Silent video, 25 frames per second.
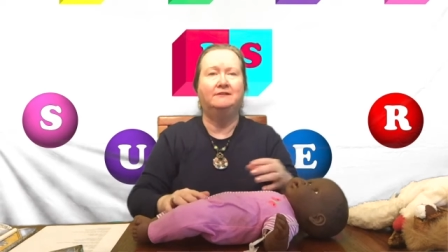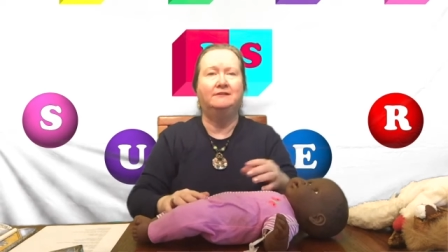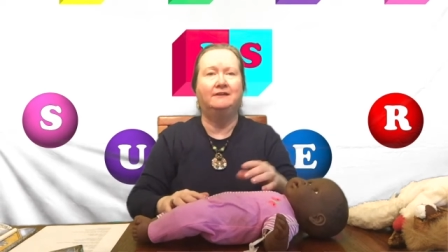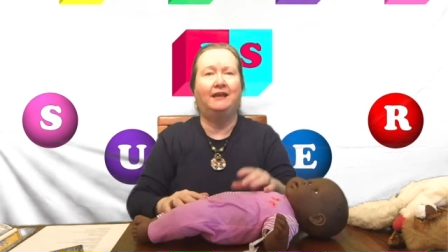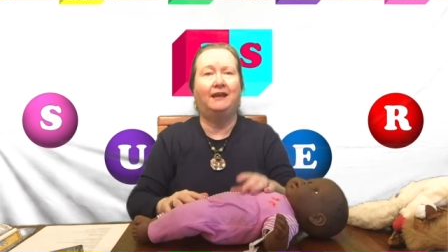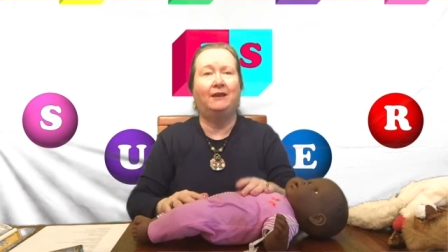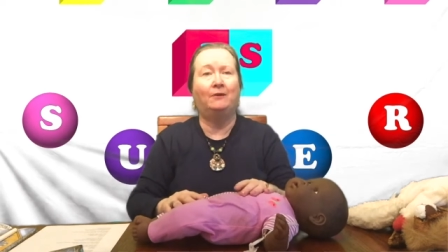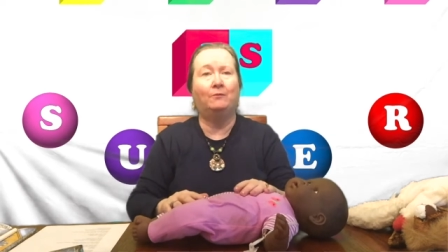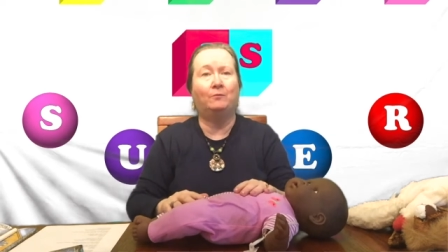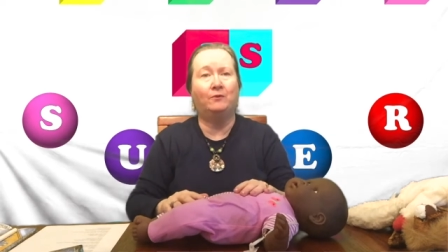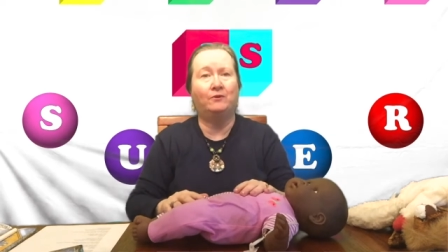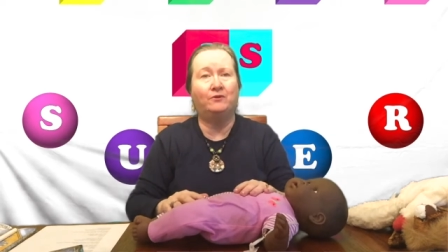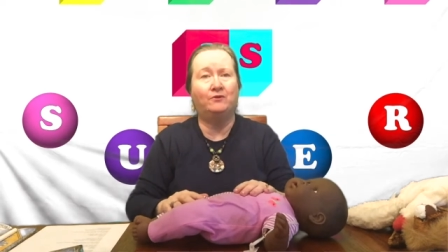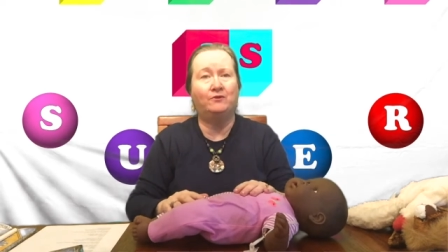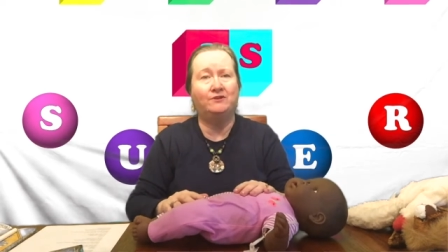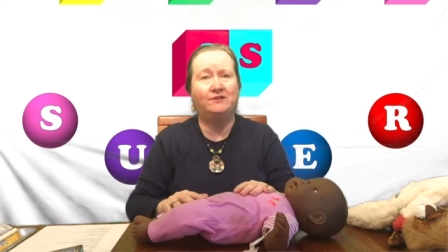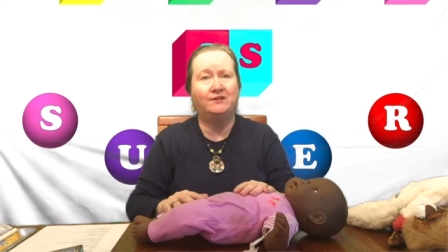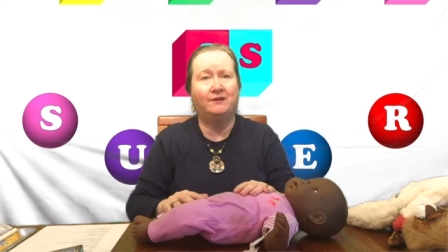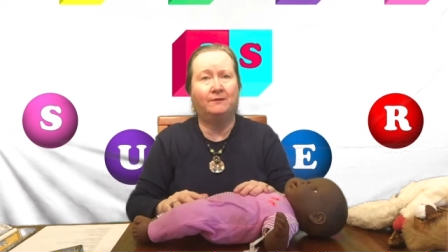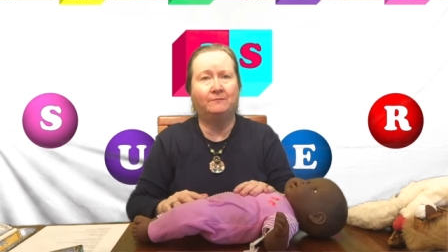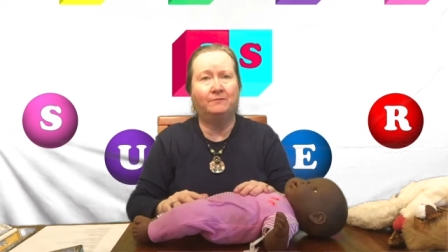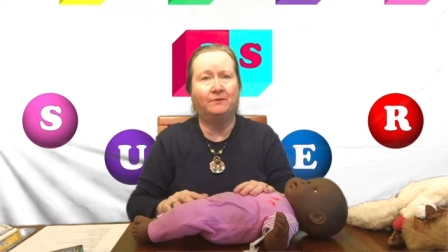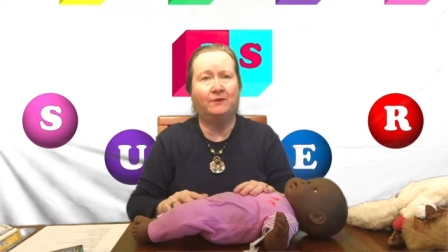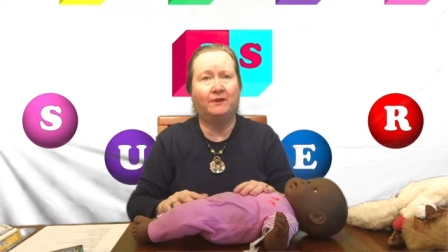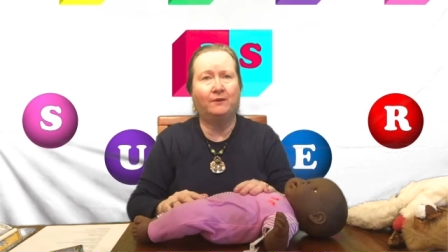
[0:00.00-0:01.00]
And when they're
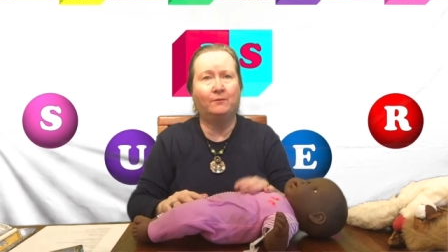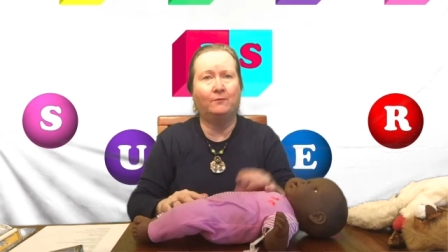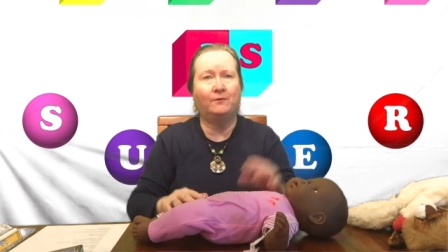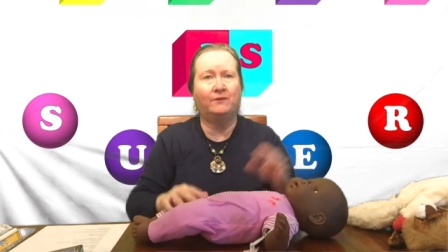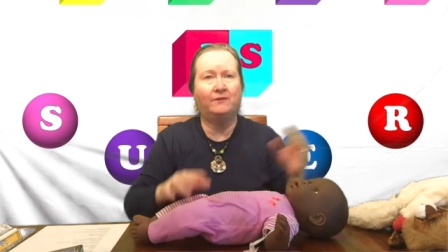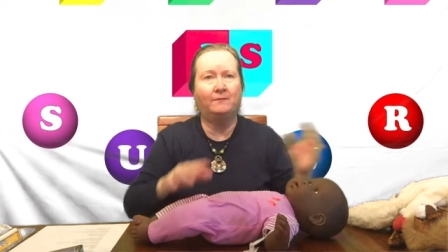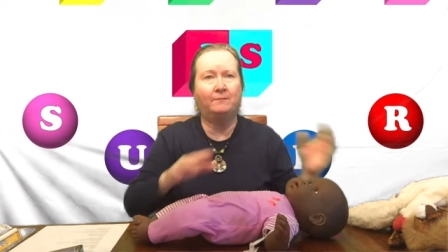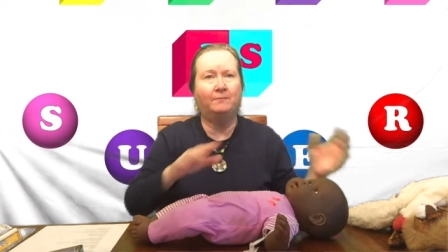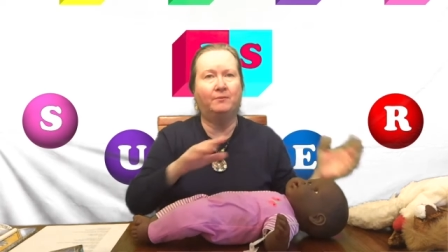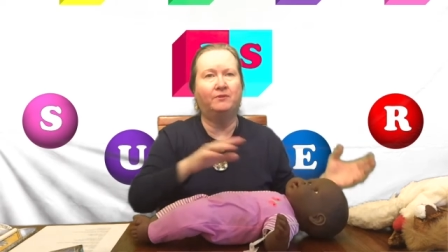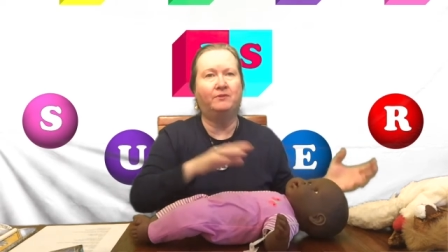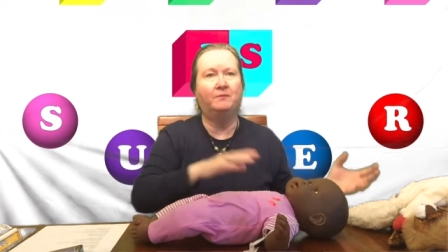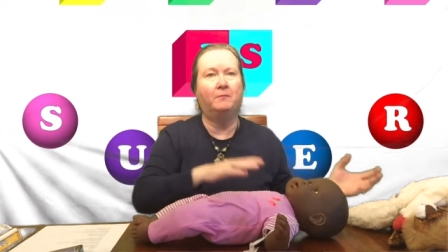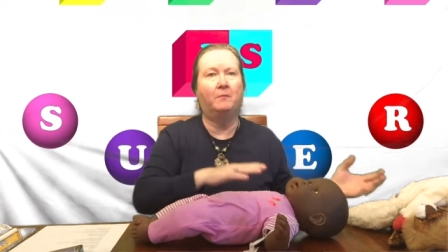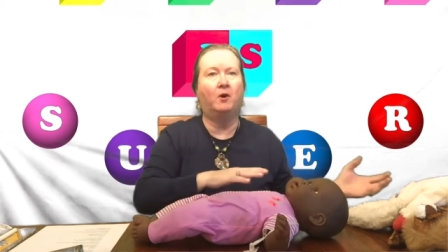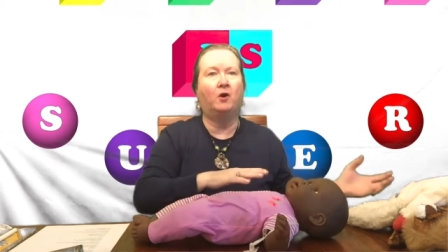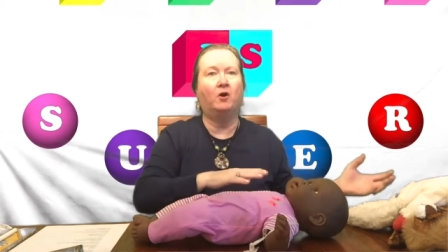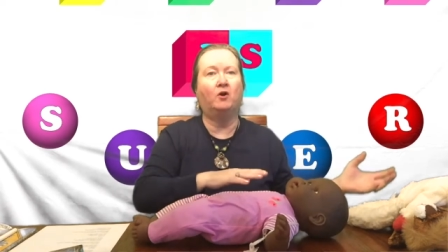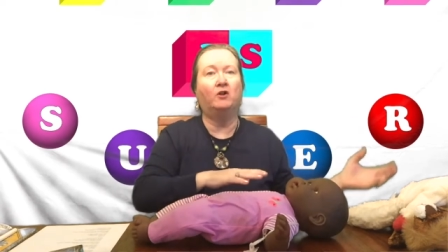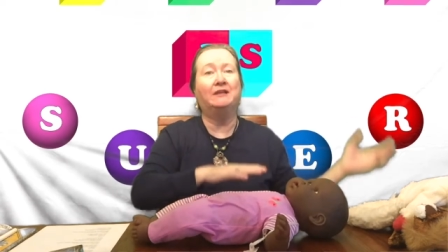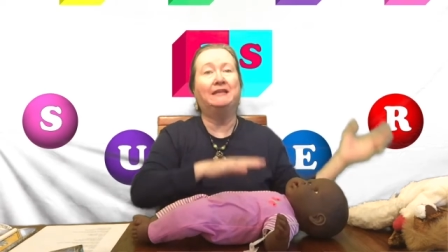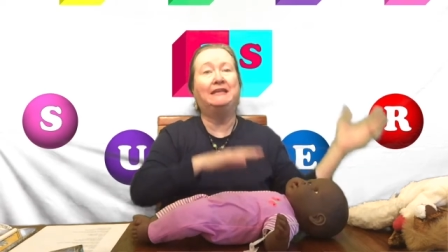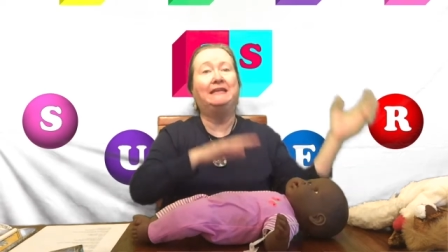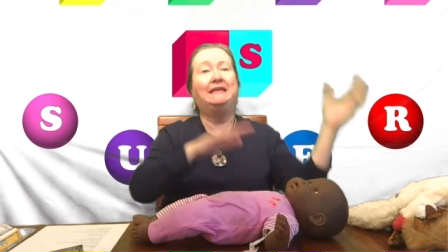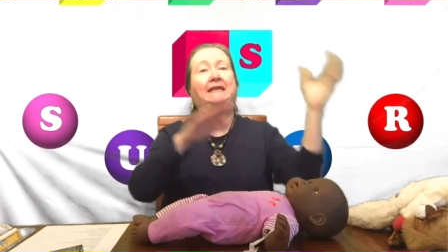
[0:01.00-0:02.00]
done playing with them, put them
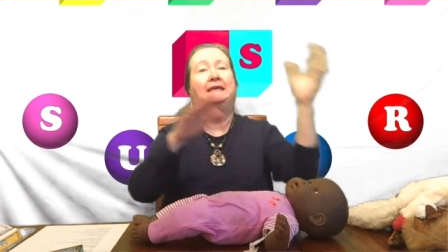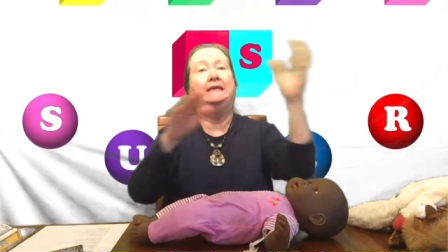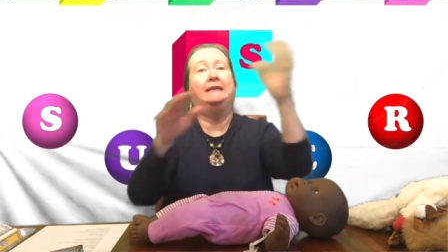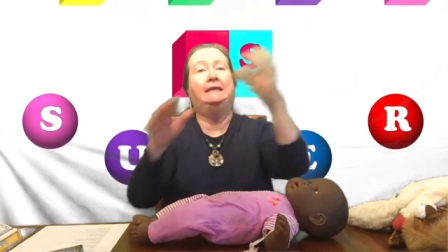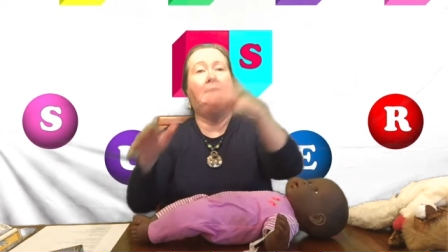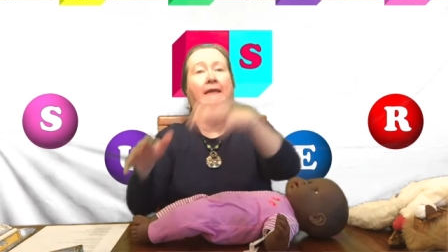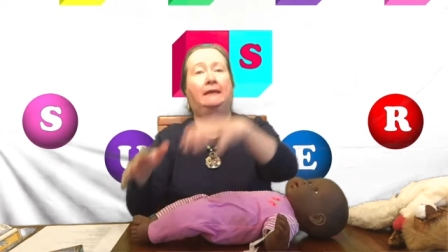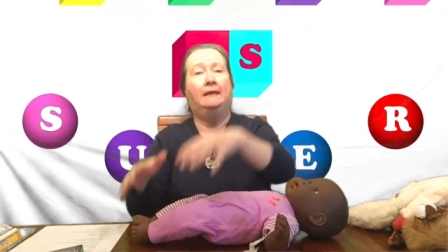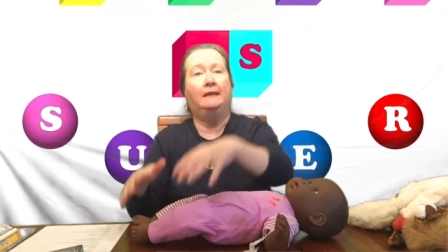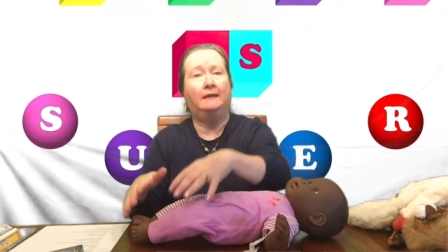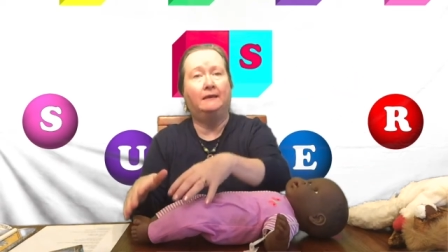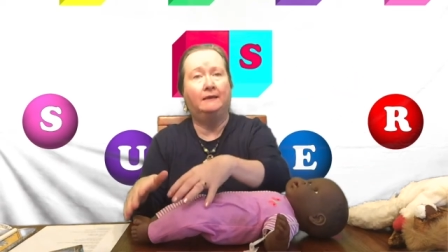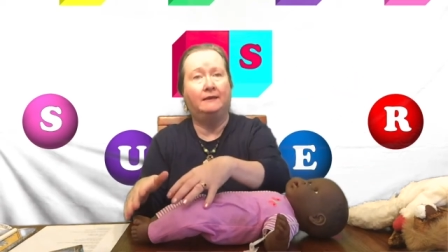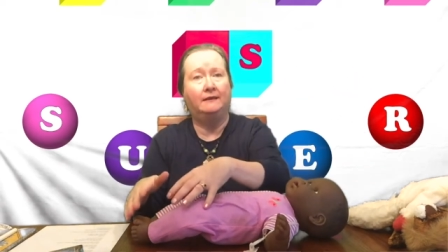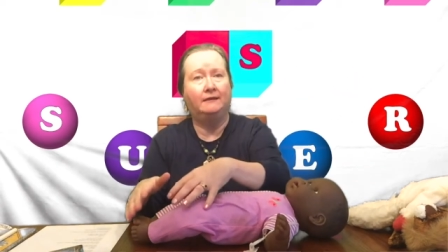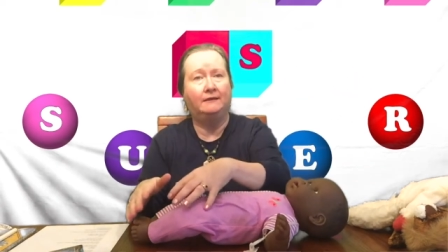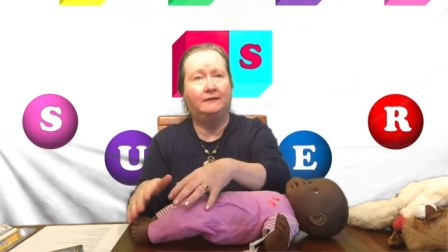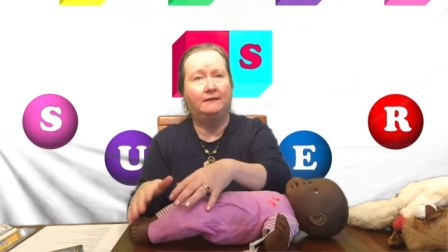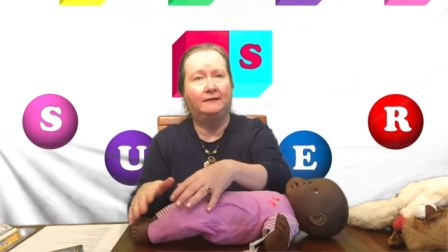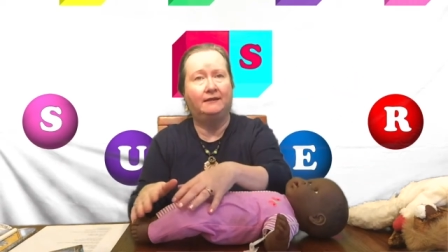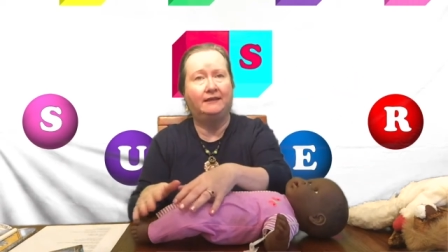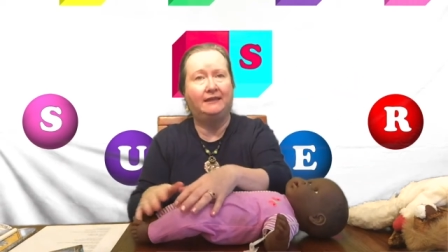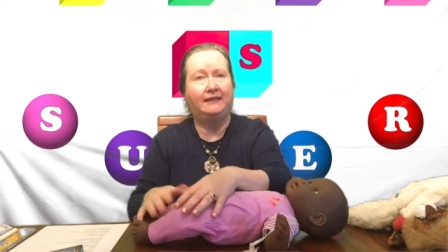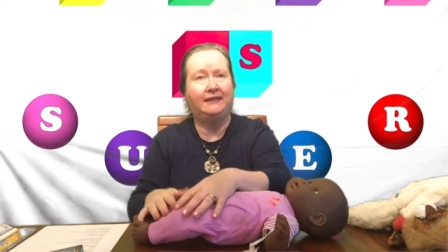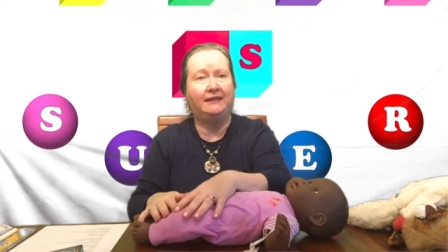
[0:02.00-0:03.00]
all in.
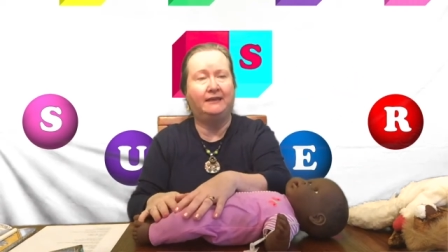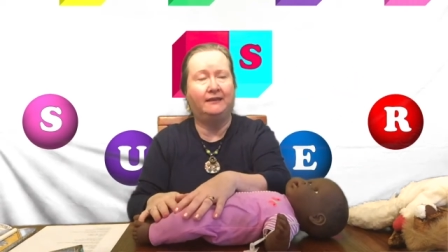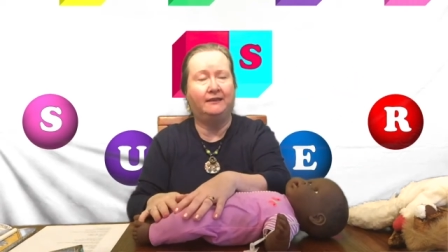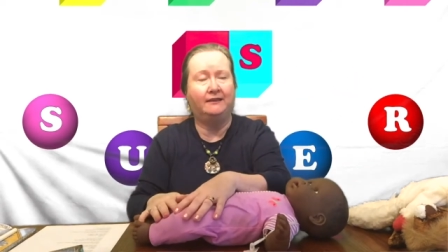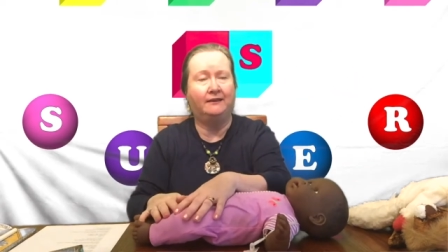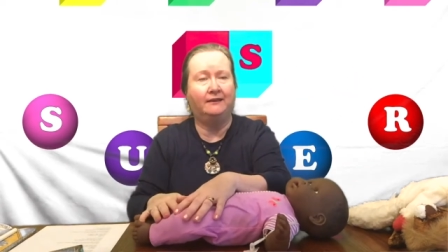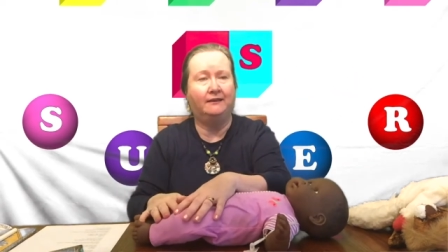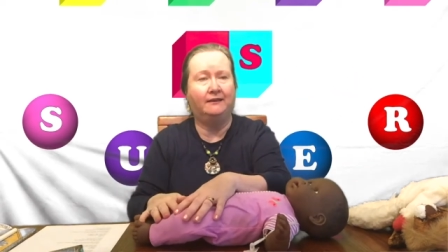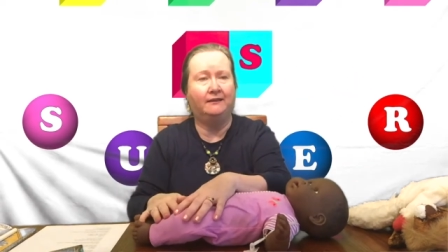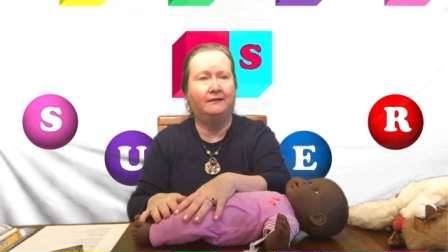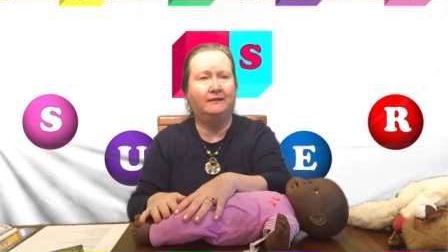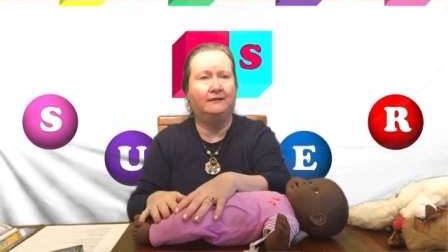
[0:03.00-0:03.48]
You